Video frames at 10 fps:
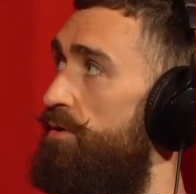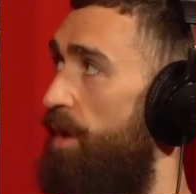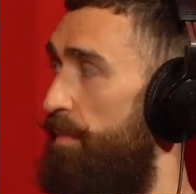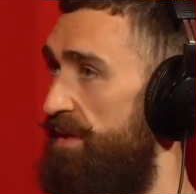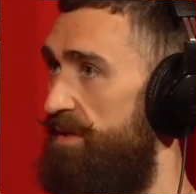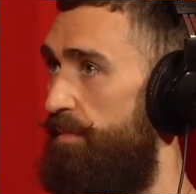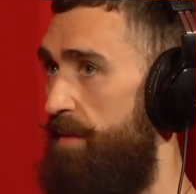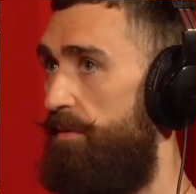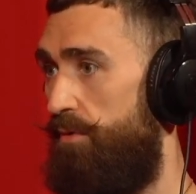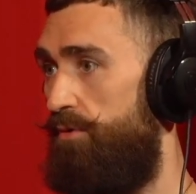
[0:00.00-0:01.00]
topics that
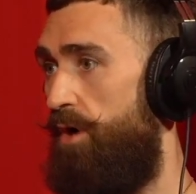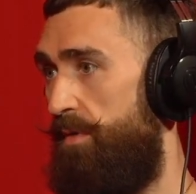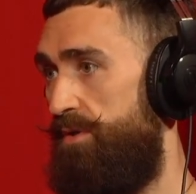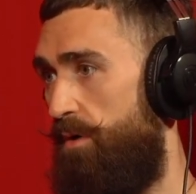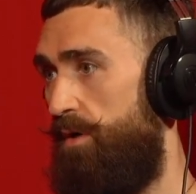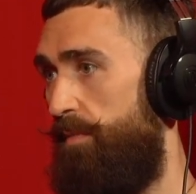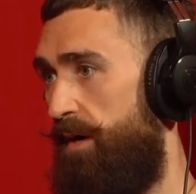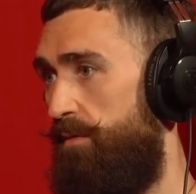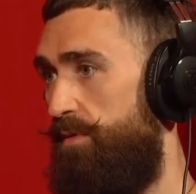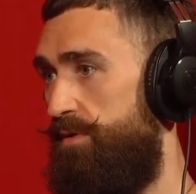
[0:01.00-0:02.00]
people don't normally talk
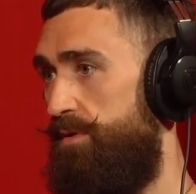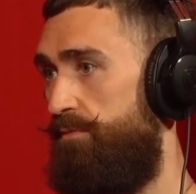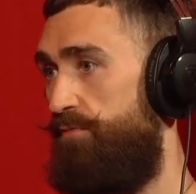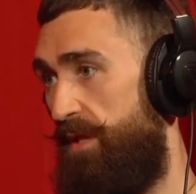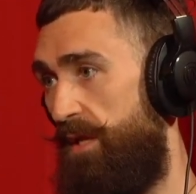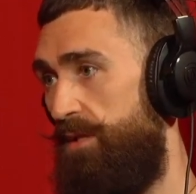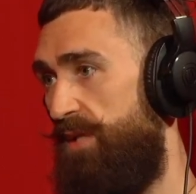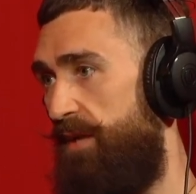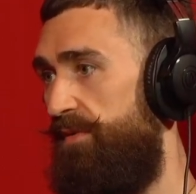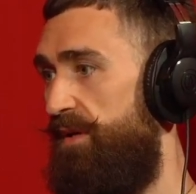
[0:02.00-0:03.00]
about was really
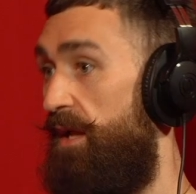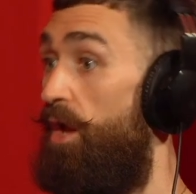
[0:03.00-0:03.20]
insightful.